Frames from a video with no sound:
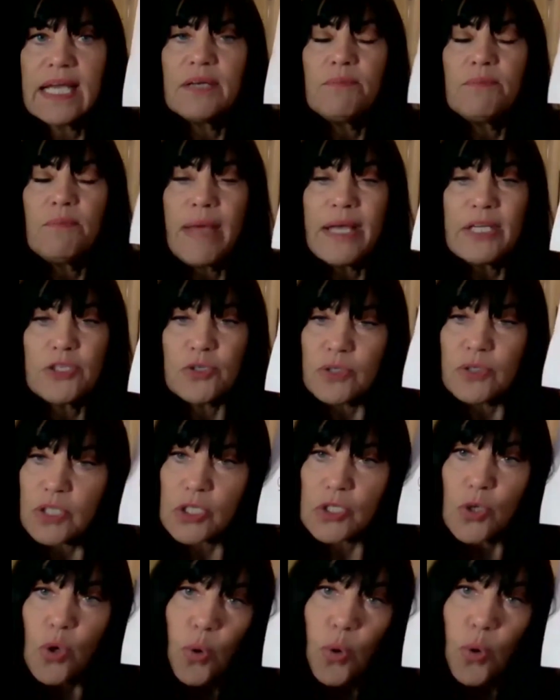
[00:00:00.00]
and measure
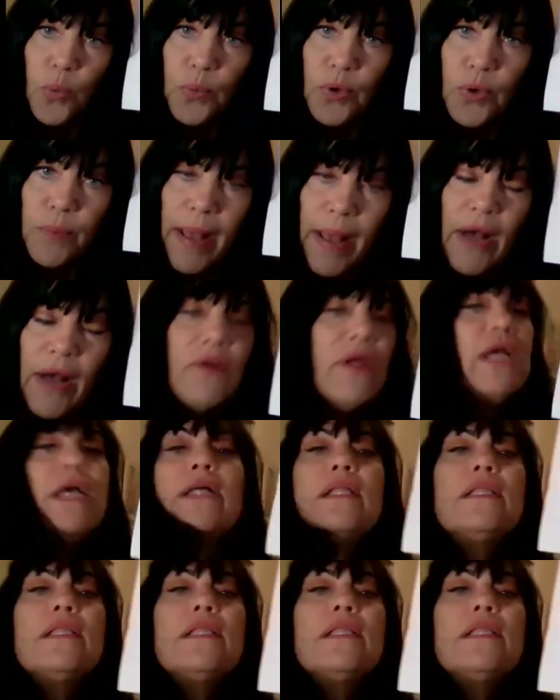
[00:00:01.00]
this whole room out.